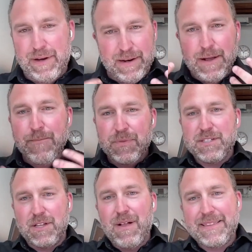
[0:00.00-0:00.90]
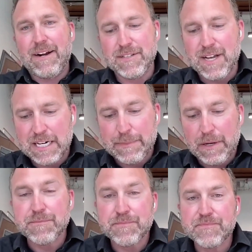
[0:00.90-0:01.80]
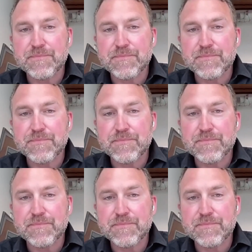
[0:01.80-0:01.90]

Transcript: but there's a lot there to talk about.